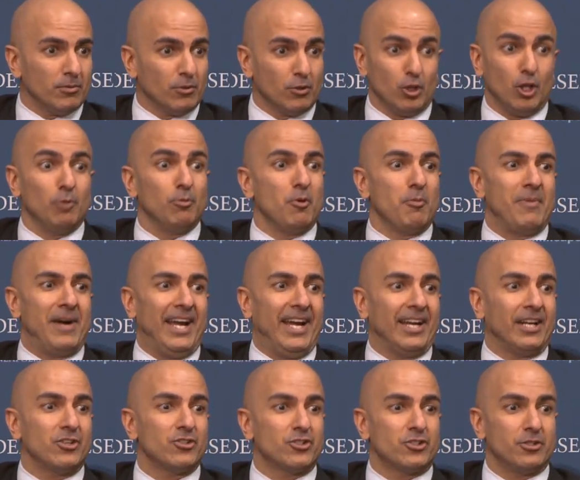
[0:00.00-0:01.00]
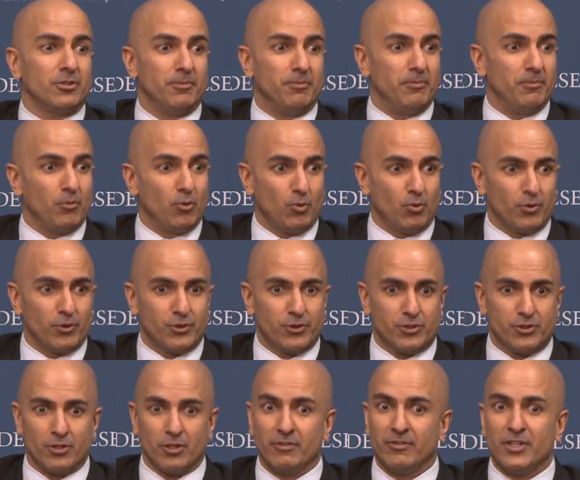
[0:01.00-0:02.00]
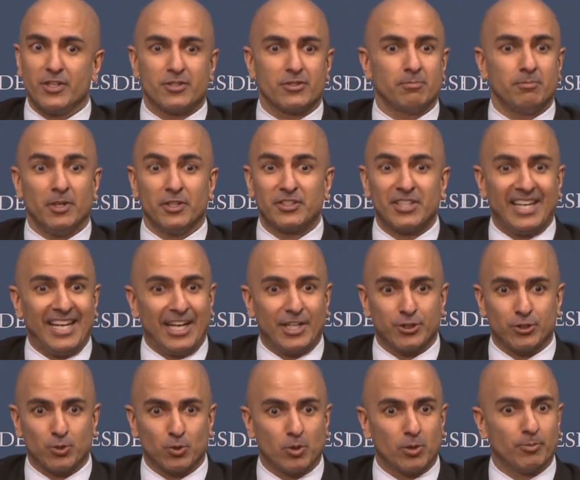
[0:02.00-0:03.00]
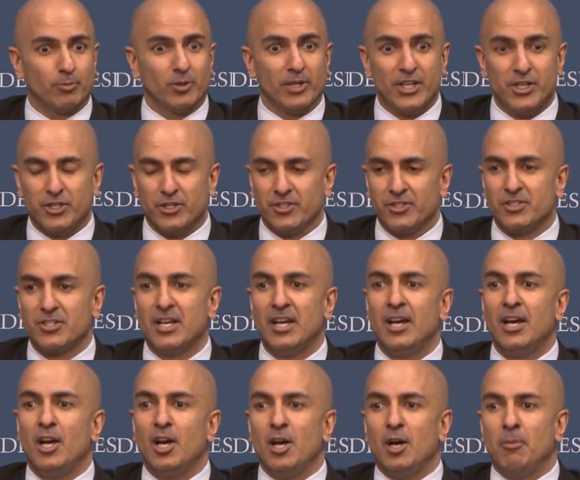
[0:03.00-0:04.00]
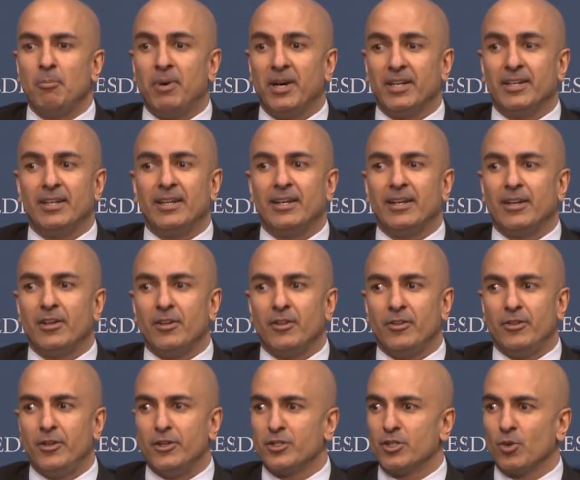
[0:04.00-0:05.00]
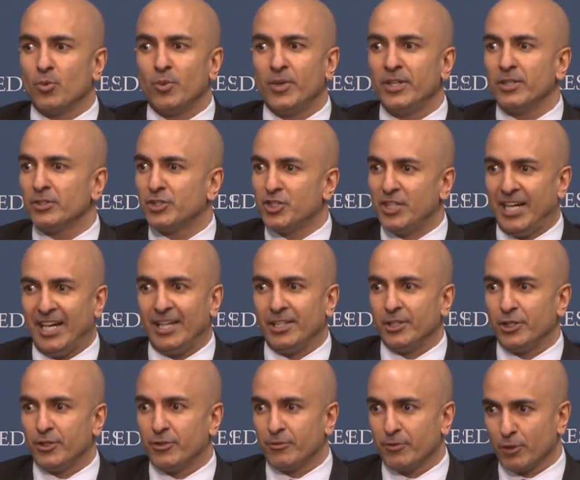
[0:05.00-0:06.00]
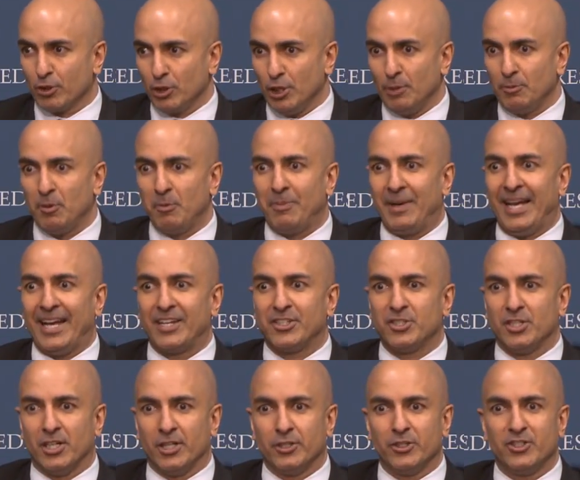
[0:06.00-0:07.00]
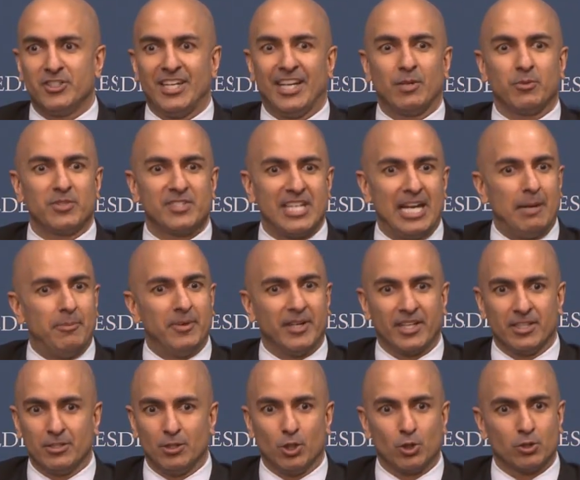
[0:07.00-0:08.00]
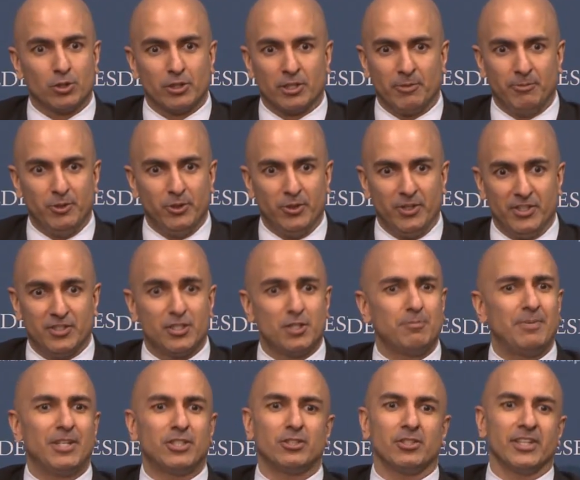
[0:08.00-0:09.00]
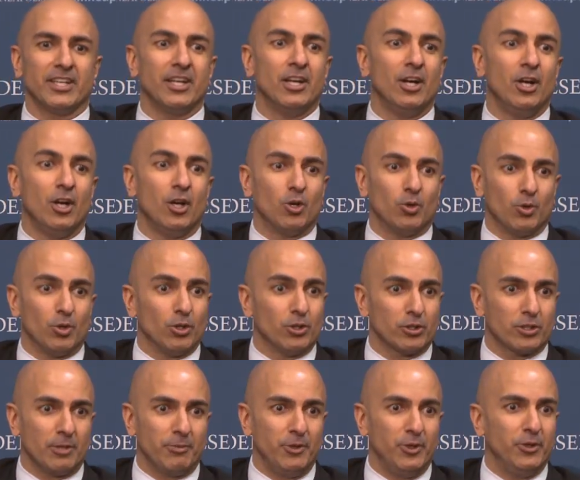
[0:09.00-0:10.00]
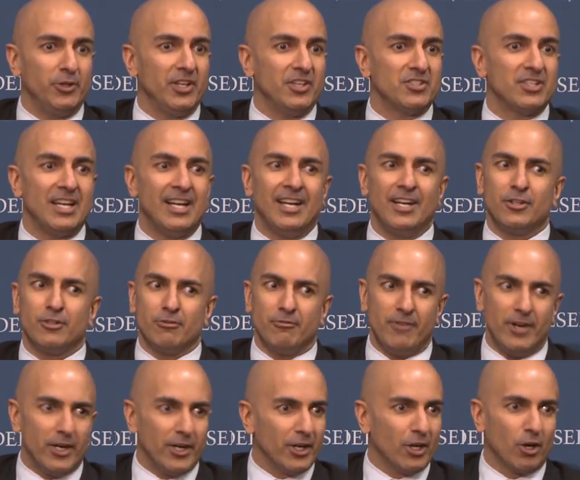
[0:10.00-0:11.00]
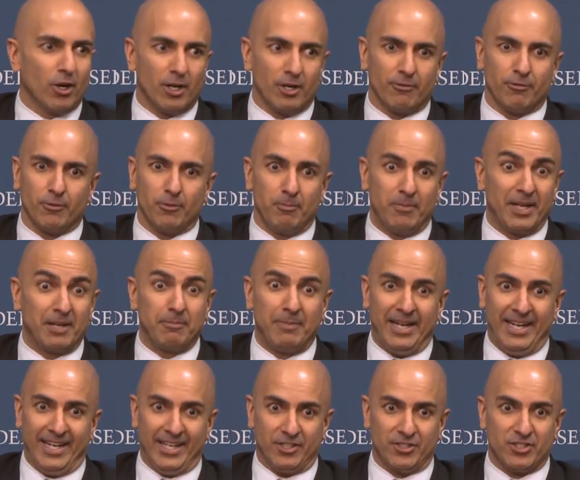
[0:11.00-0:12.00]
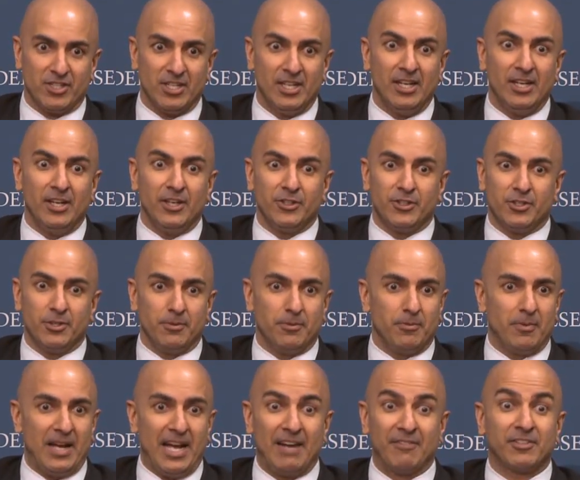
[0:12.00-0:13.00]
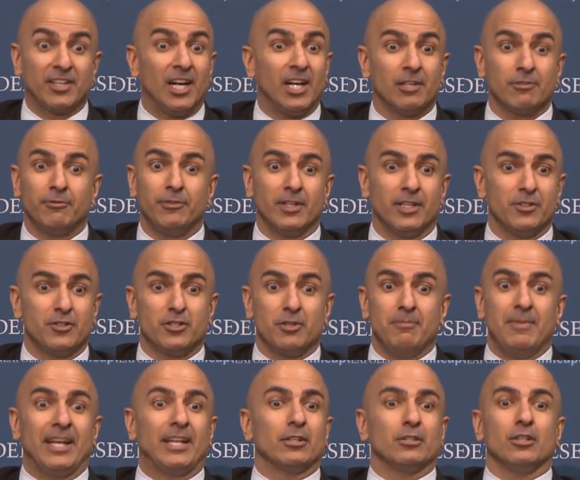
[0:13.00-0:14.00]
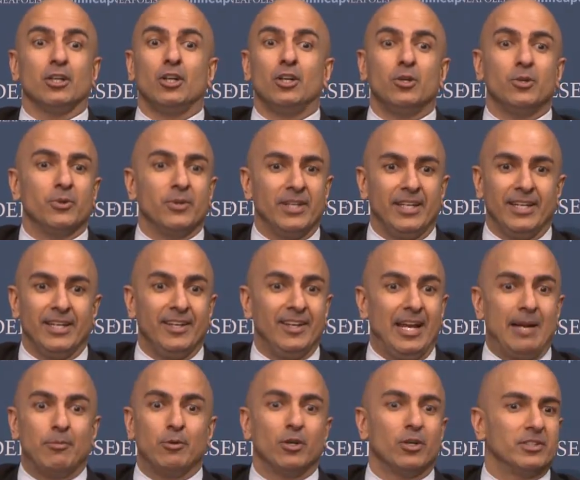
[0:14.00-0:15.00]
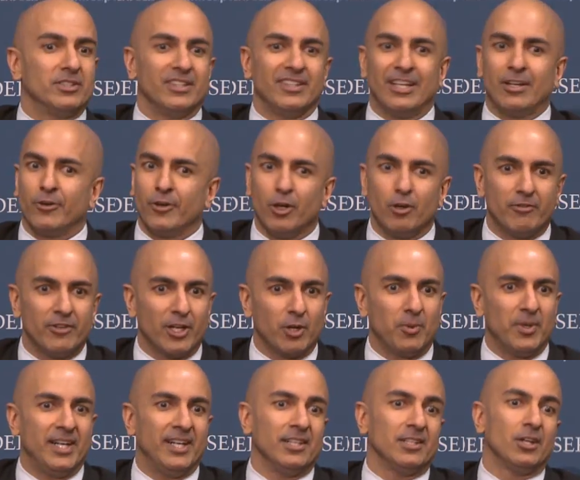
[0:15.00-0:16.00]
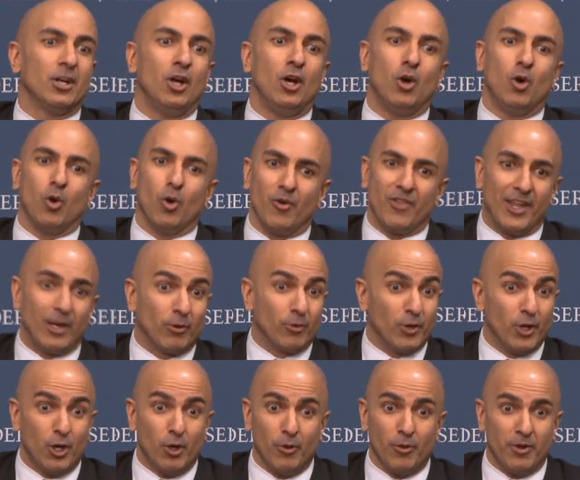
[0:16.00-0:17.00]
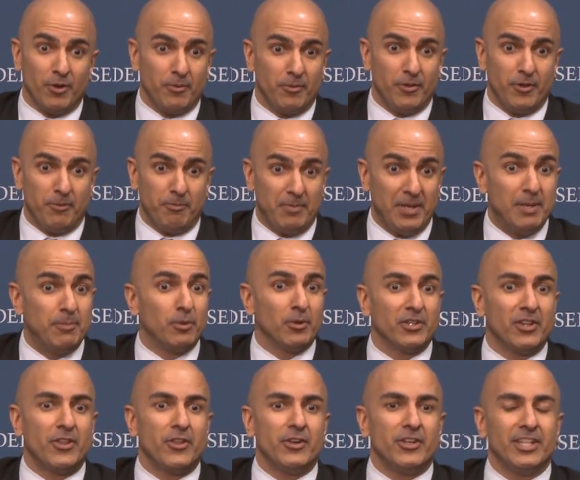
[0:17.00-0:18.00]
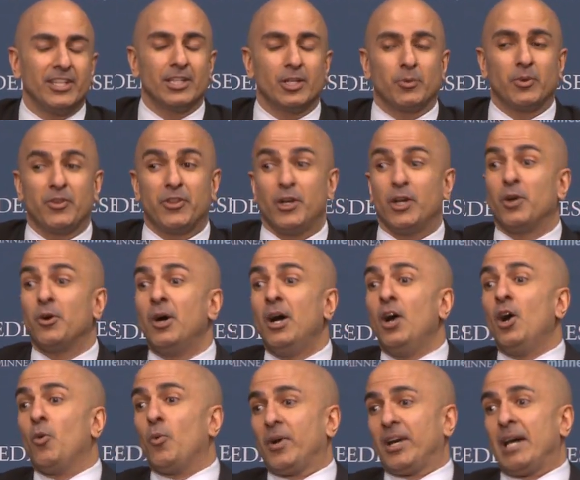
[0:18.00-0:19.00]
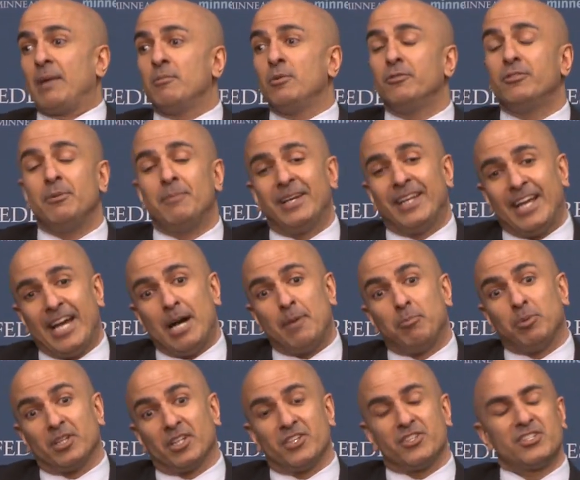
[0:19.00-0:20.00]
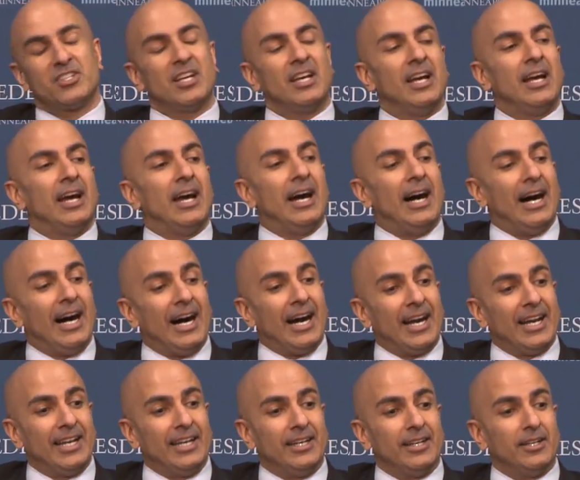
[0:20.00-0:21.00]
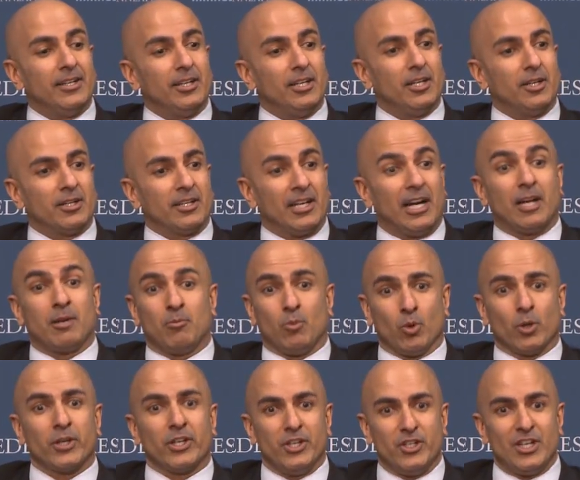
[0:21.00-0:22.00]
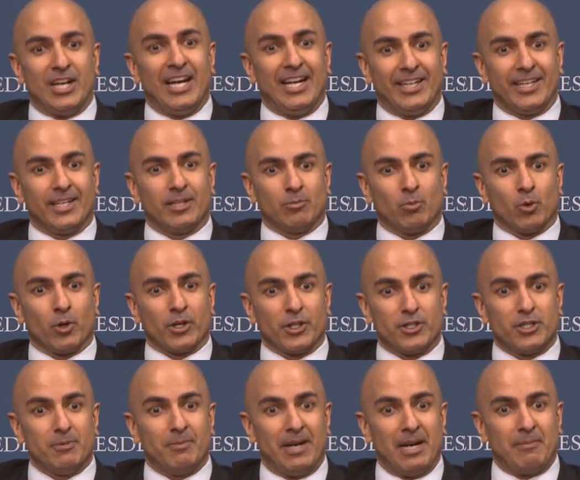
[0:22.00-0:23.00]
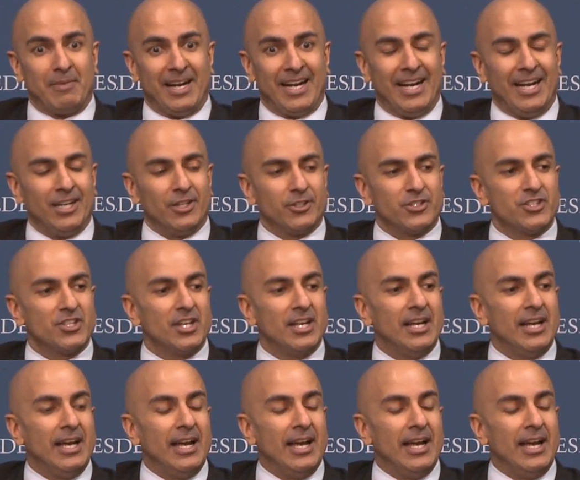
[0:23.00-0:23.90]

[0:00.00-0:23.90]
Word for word: global banks to service multinational corporations, but there's a real challenge for global banks to understand what's happening in local communities, especially rural communities. It's very hard for big banks to have confidence to make a loan in a neighborhood that they don't know very well or they don't know the, the people that they're dealing with. You know, when I moved to Minneapolis, I uh, got a mortgage. I had to get a mortgage to buy my house.